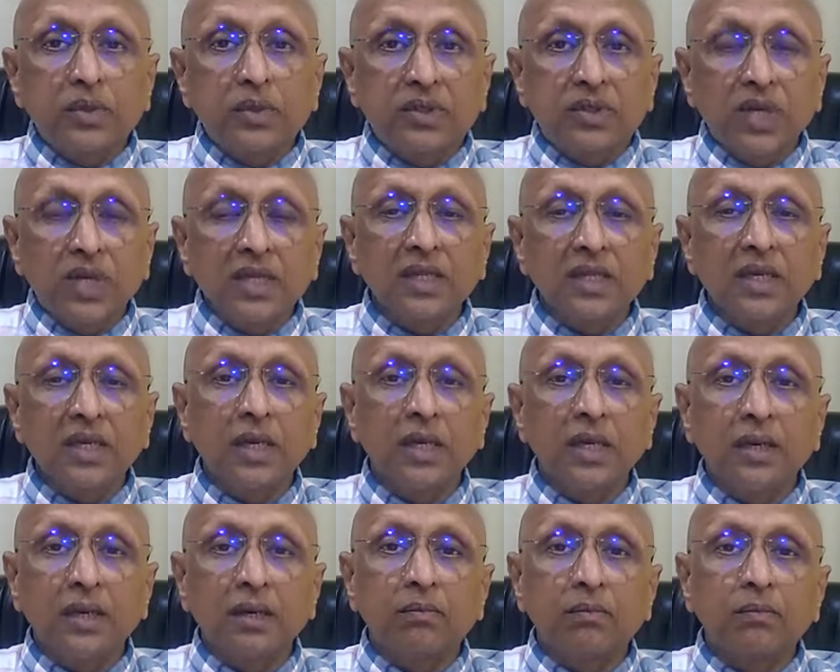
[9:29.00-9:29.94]

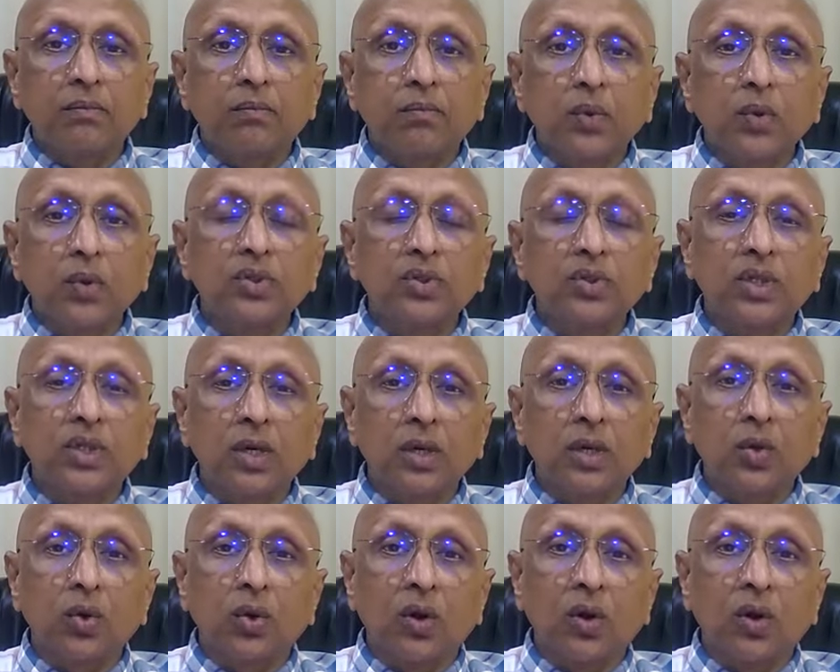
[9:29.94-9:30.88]
generally,
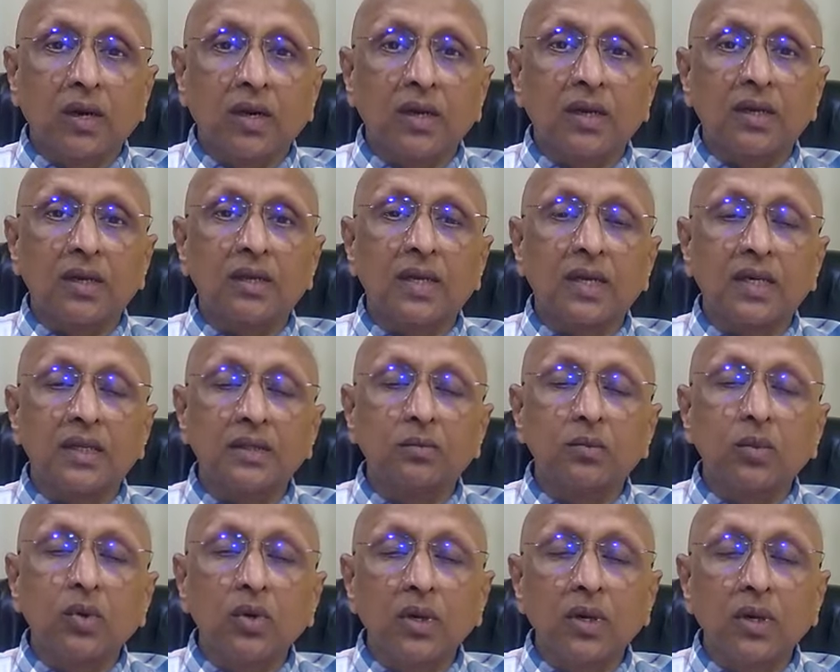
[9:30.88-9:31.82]
post-gonococcal, that is
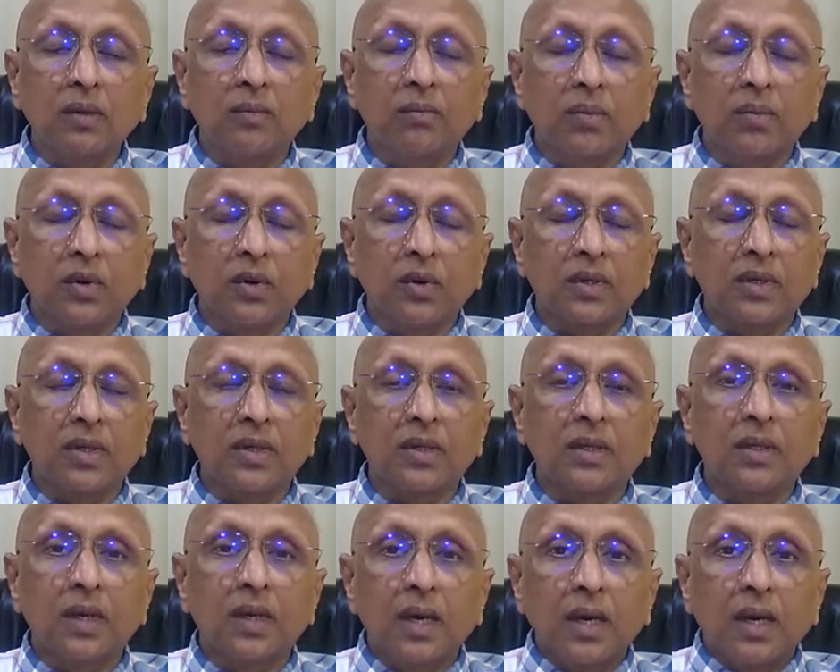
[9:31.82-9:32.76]
more
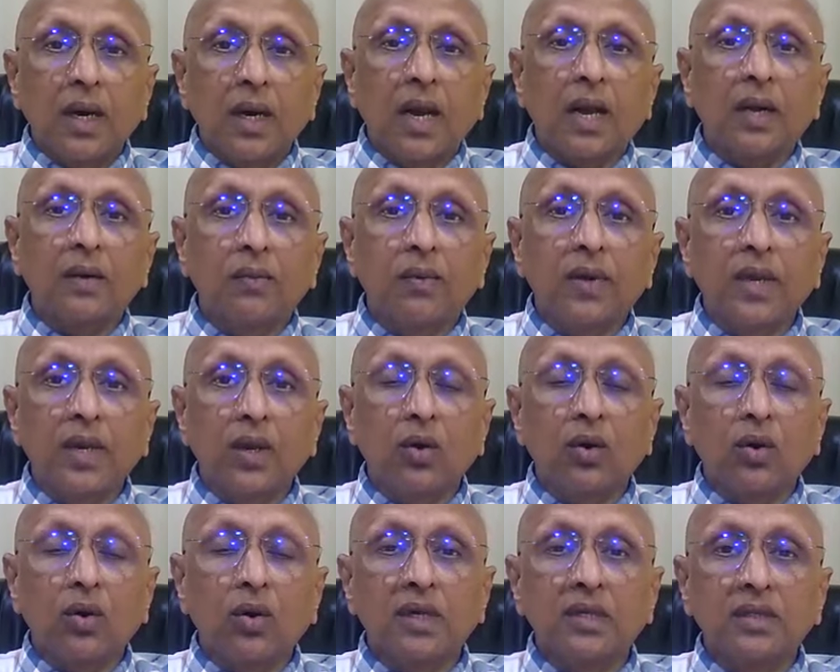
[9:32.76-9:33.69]
important. And very
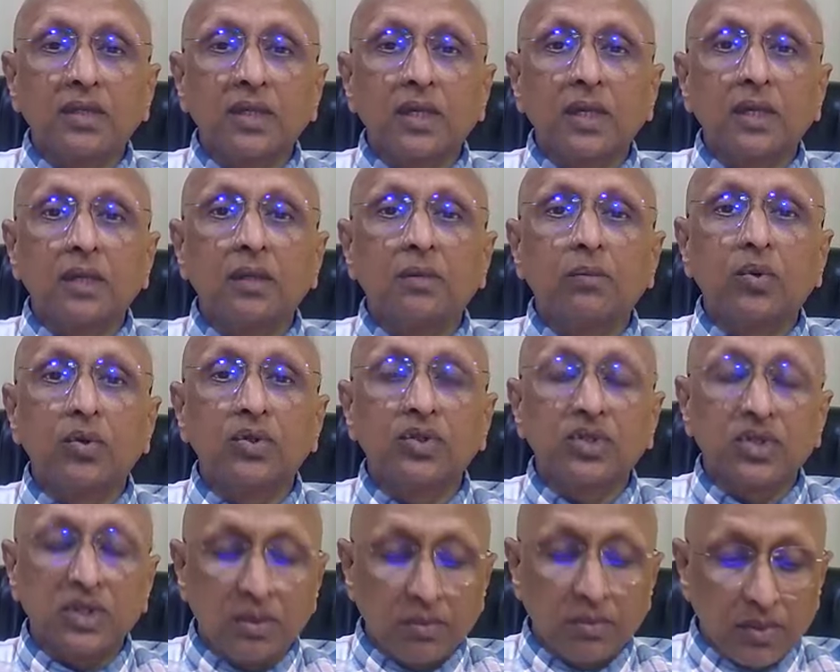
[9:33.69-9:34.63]
occasionally, the
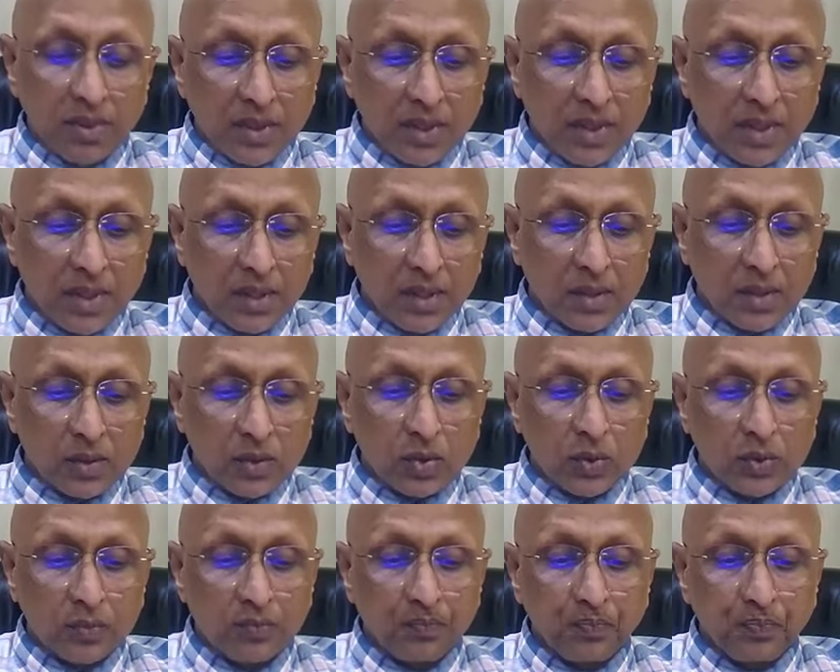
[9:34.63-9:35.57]
post-syphilitic
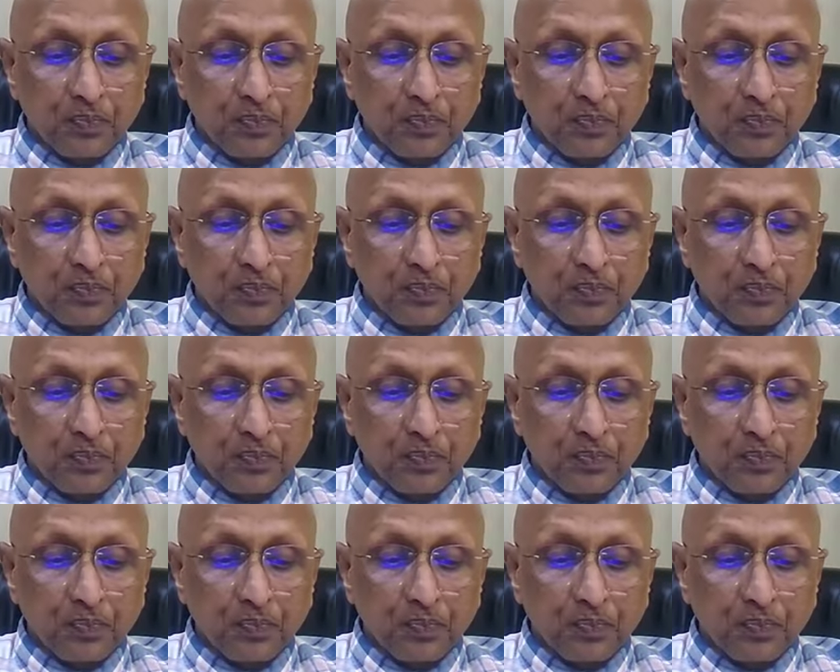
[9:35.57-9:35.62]
also.